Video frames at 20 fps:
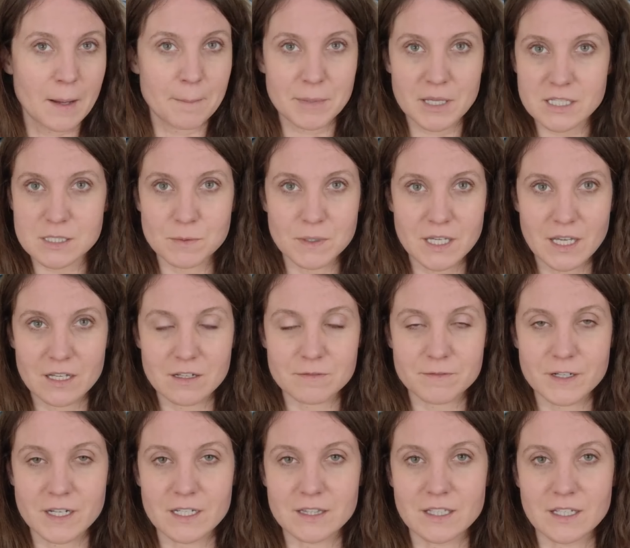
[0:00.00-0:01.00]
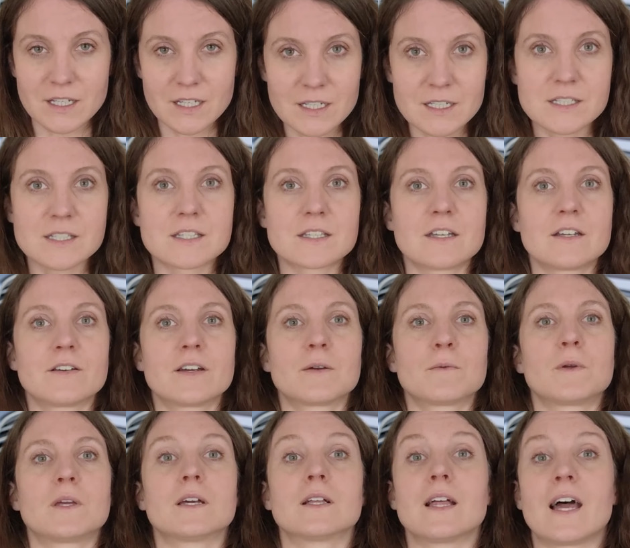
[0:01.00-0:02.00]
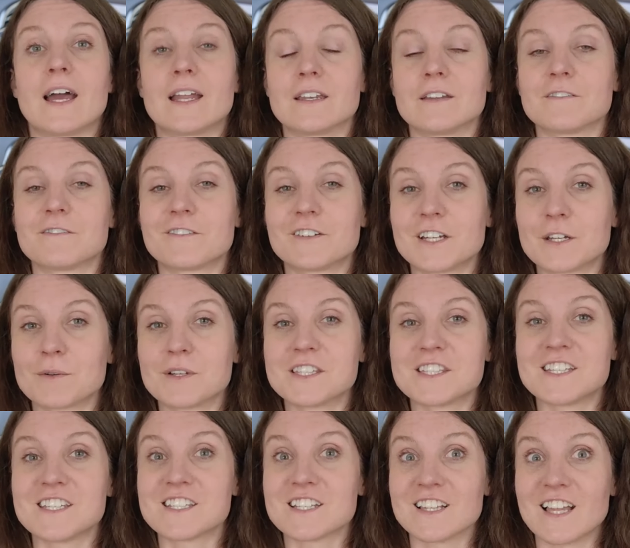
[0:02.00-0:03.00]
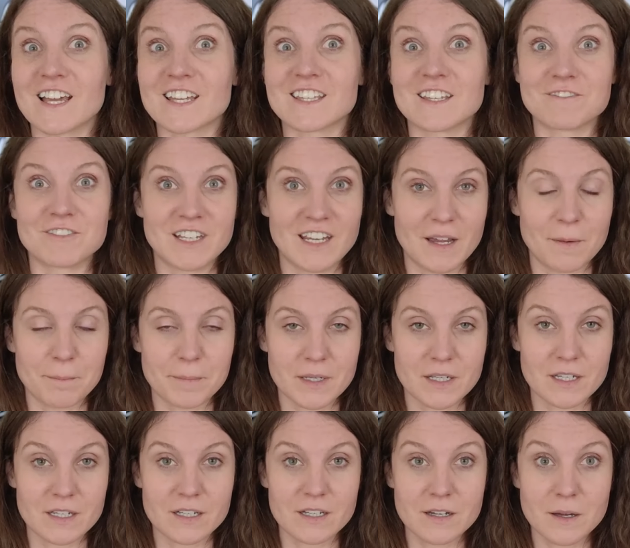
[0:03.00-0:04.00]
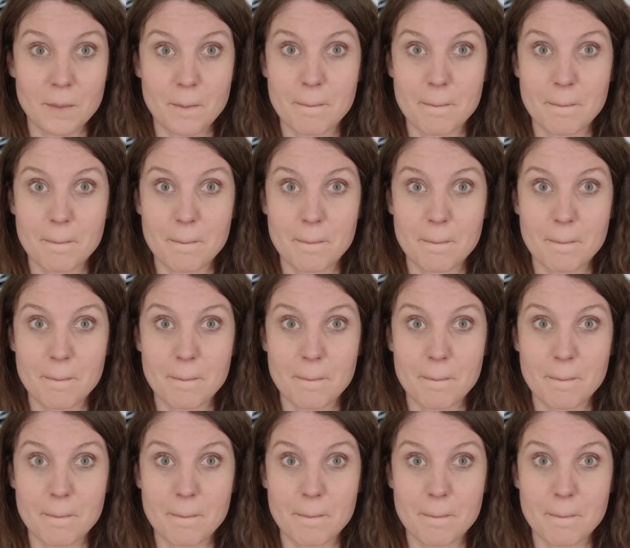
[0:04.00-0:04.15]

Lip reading: Plus, we can't forget the heated steering wheel and the frequency selective damping,